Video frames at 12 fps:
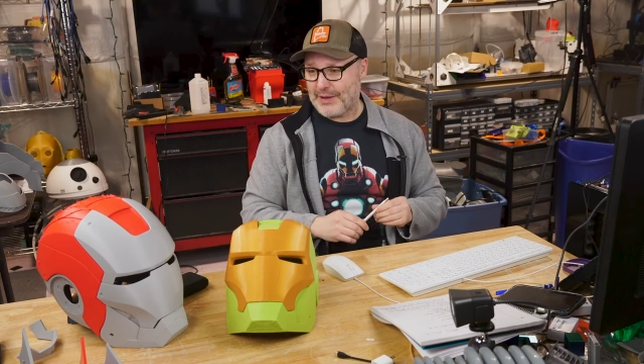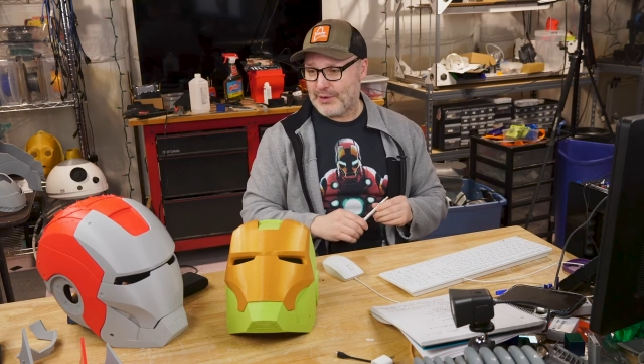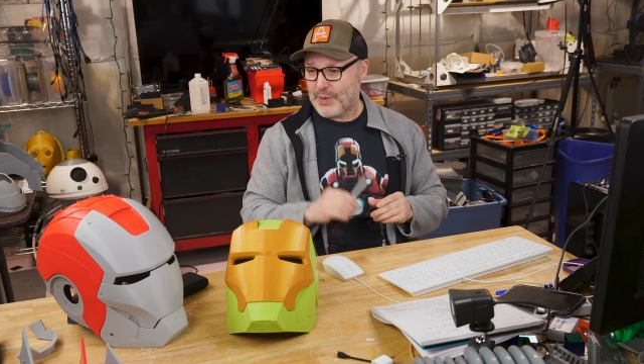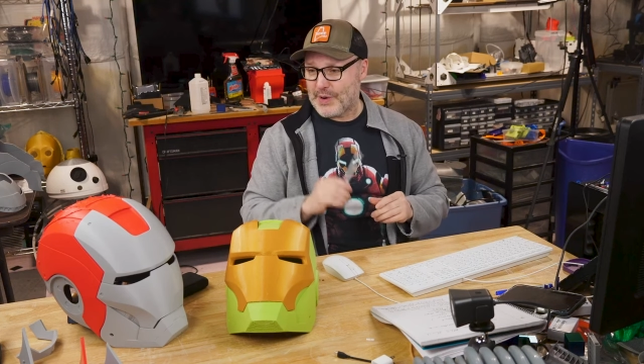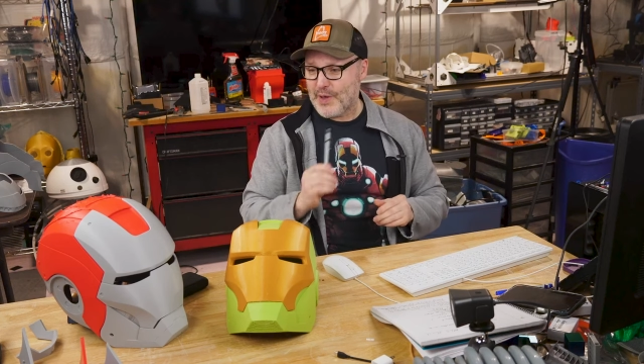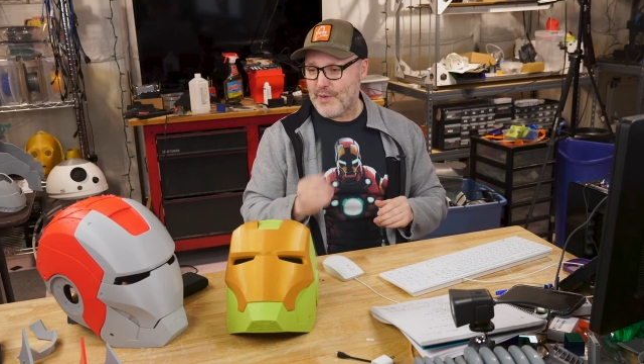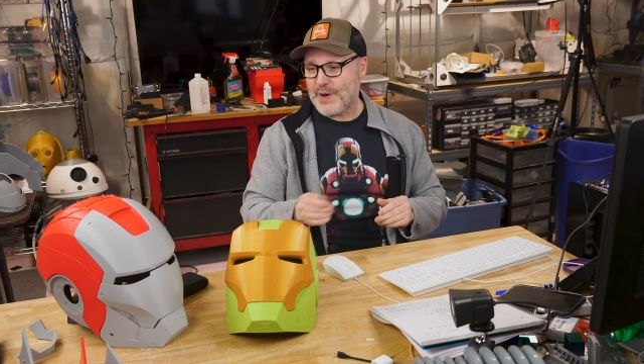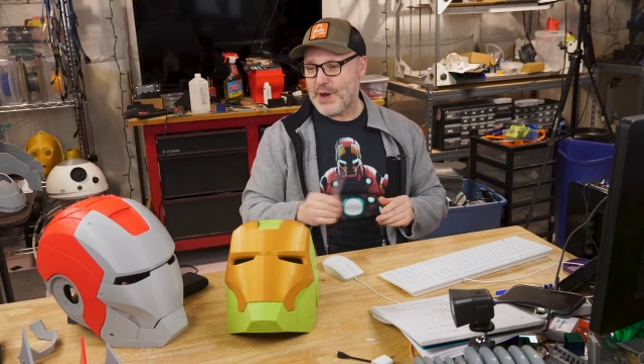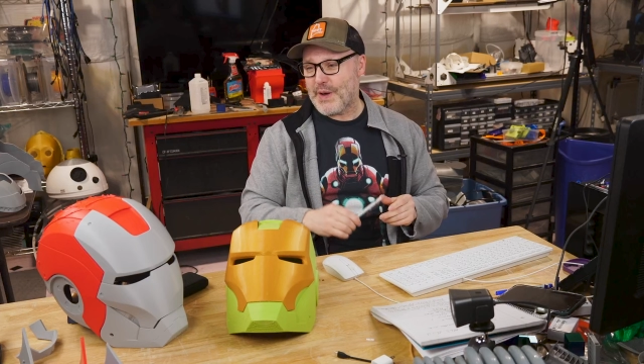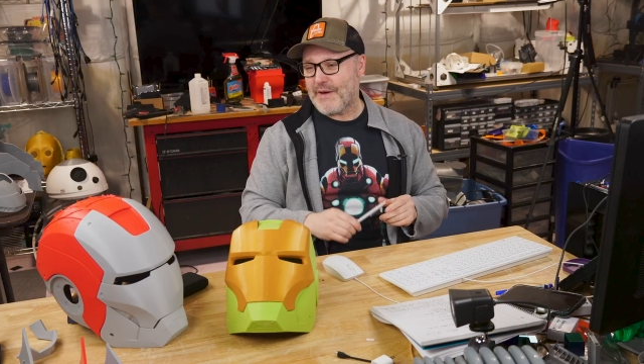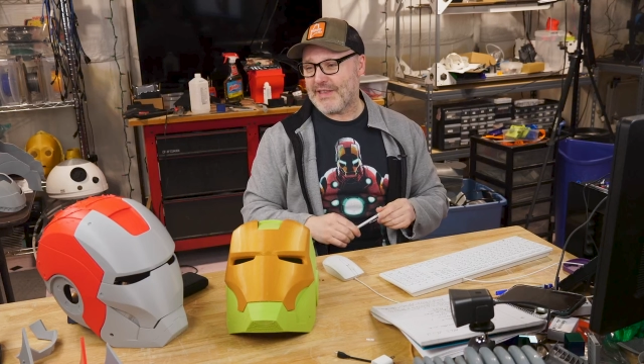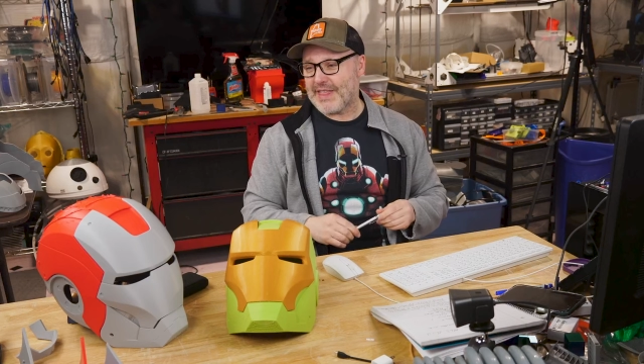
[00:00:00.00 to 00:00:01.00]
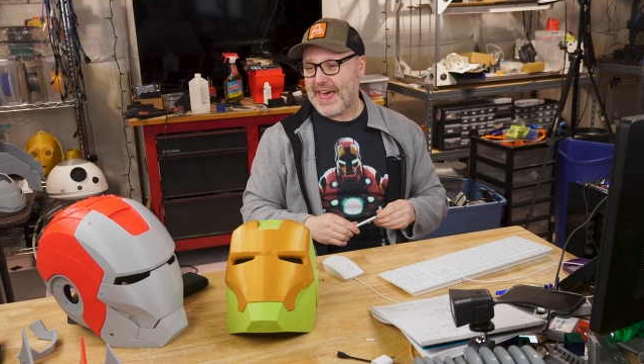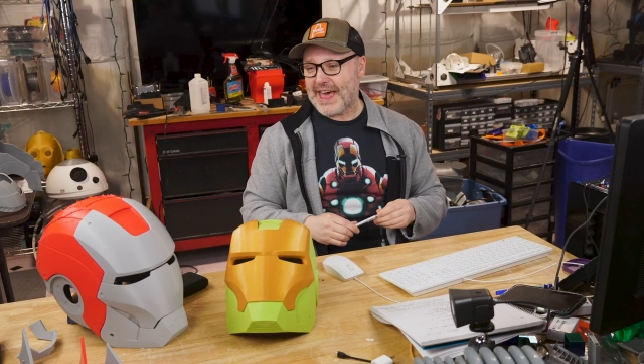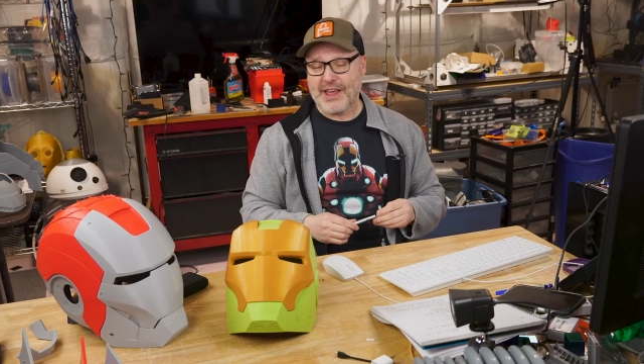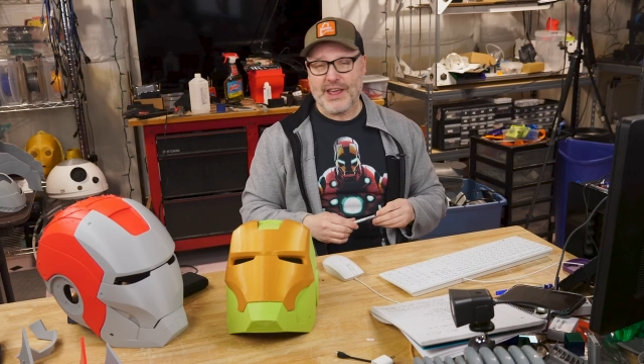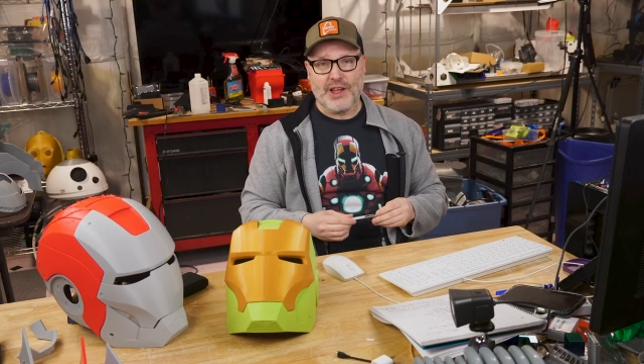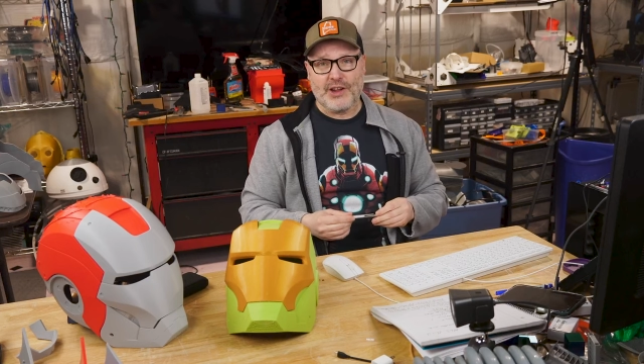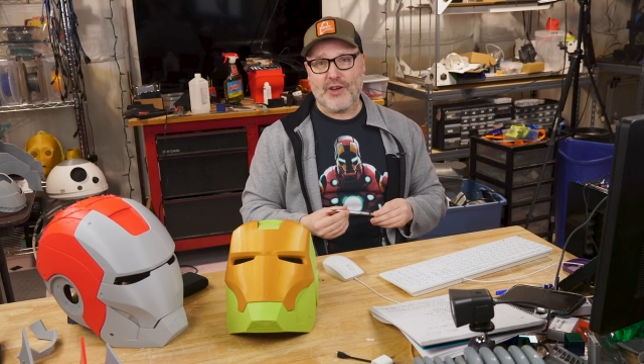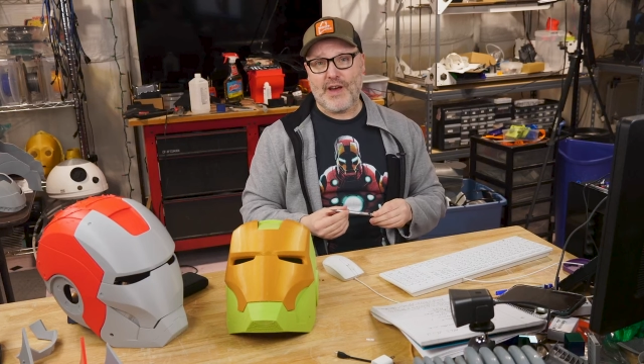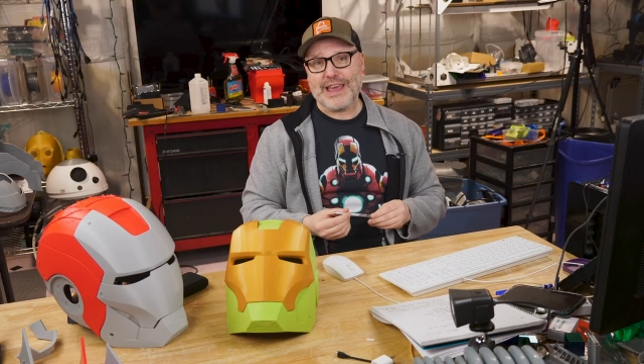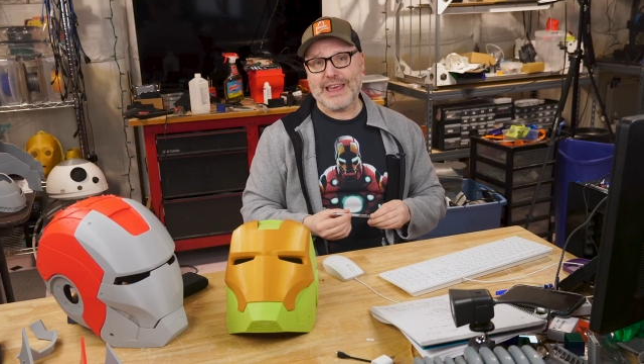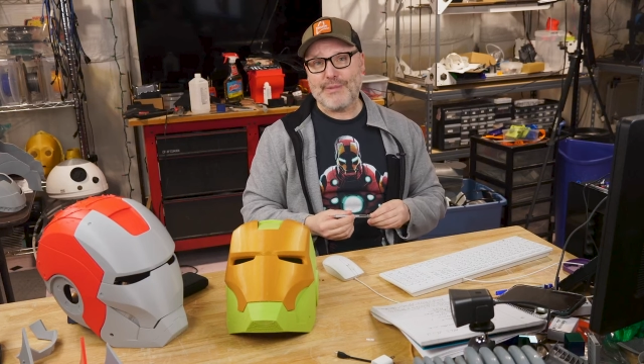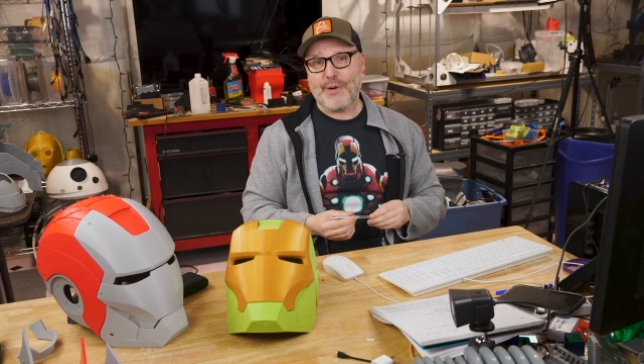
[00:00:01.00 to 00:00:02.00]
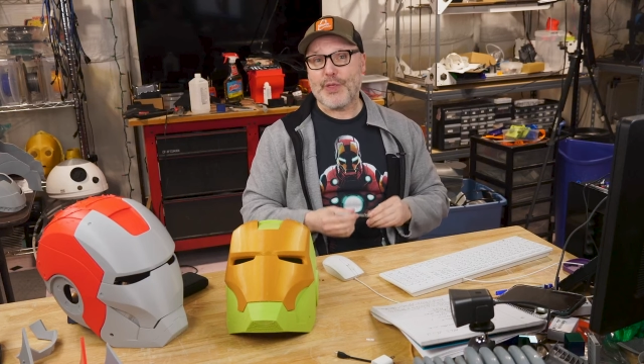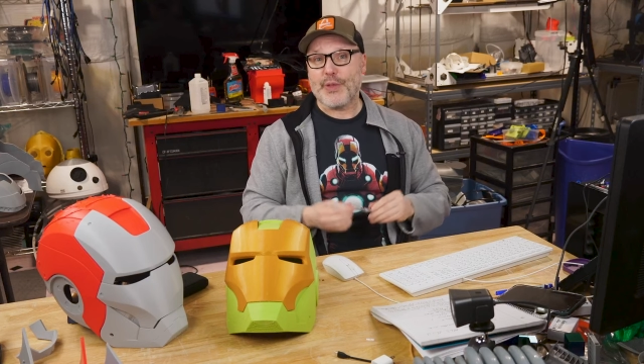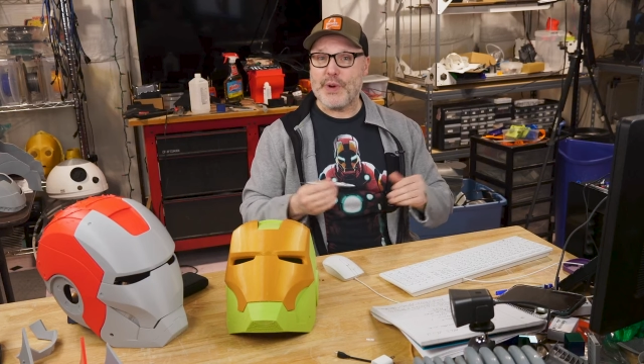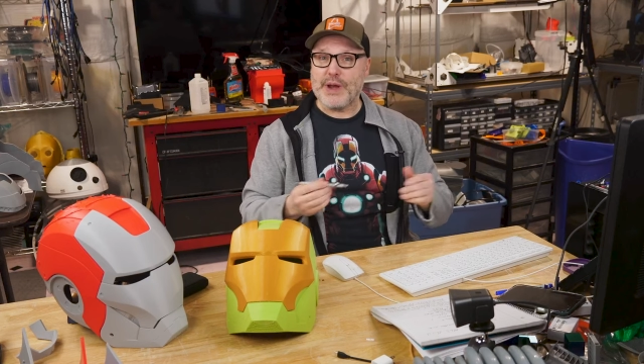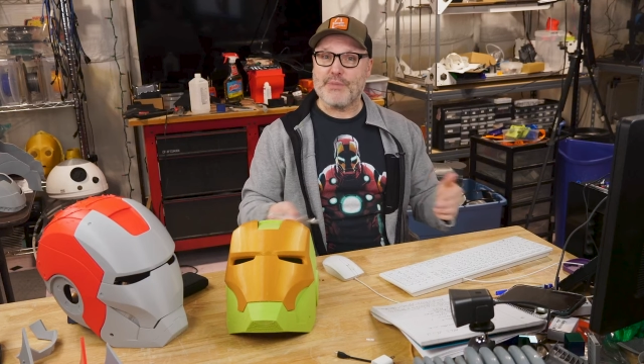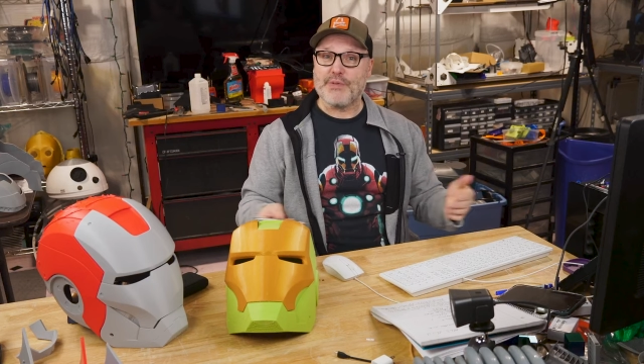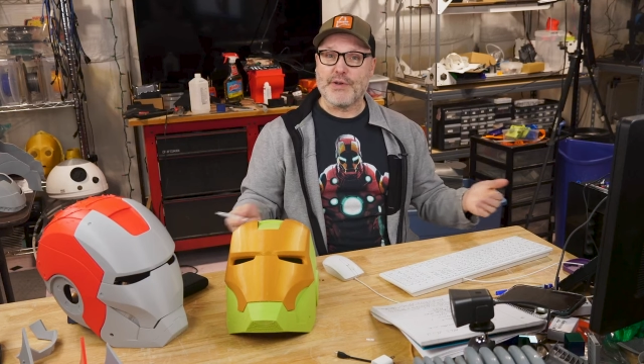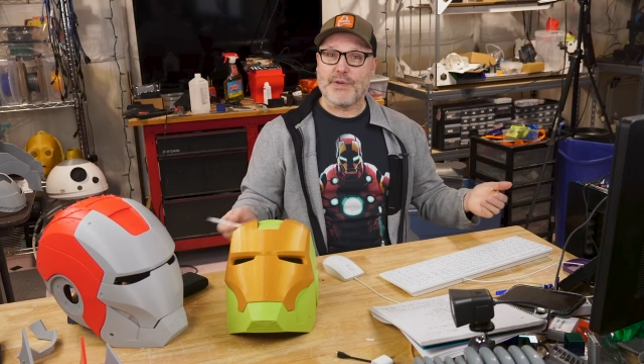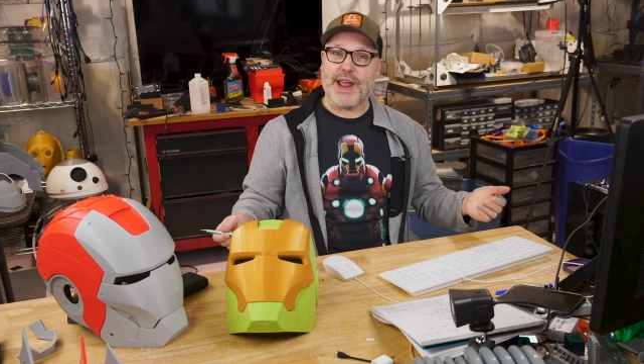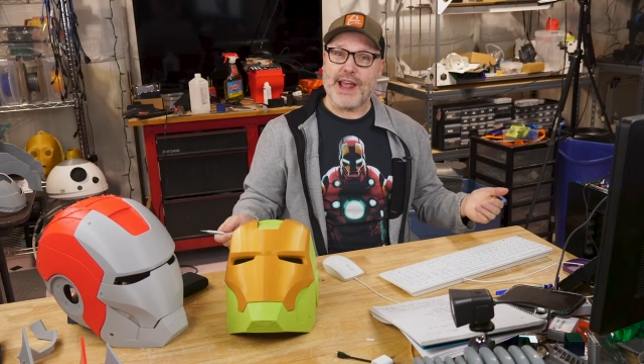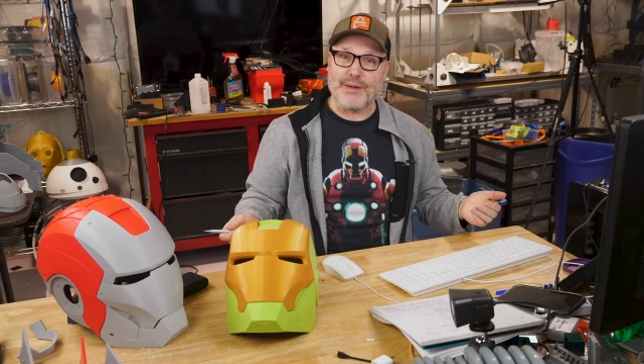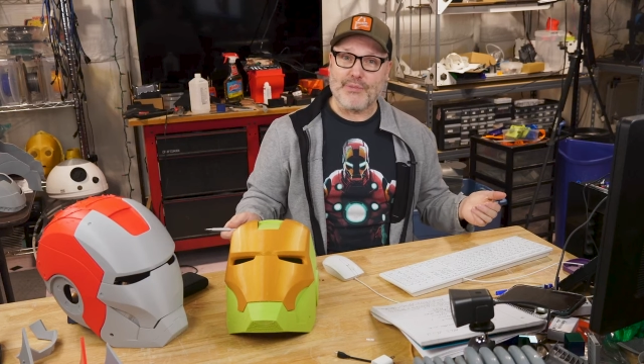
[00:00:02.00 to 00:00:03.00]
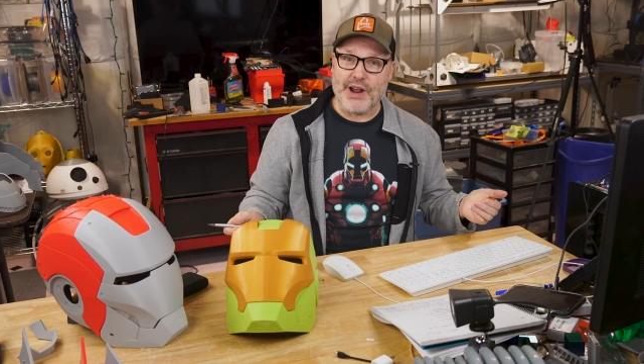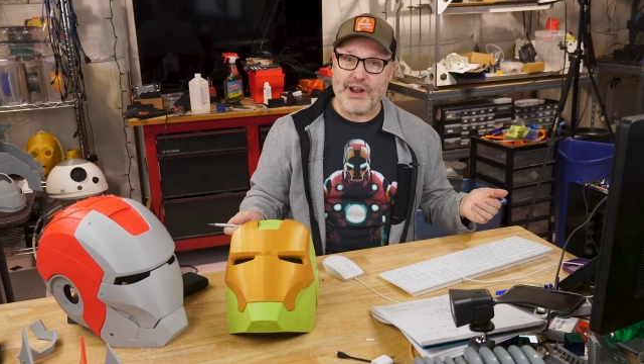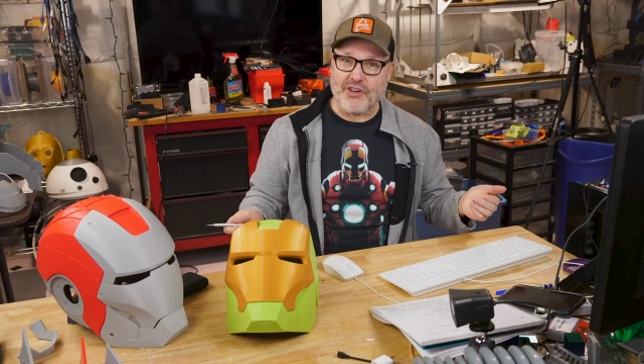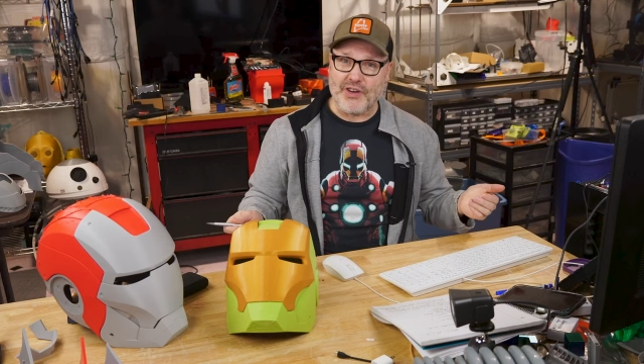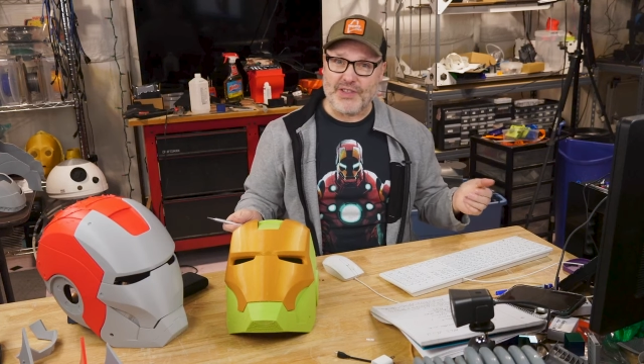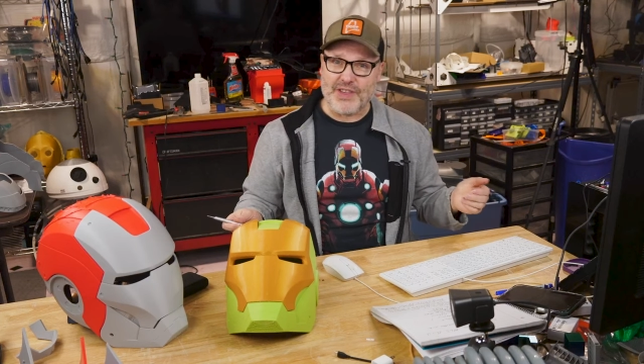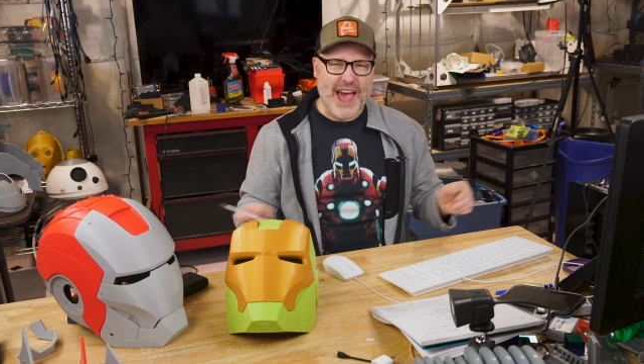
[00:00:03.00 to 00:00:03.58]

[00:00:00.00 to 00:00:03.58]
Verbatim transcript: I'll do another video after that talking about 3D printer calibrations.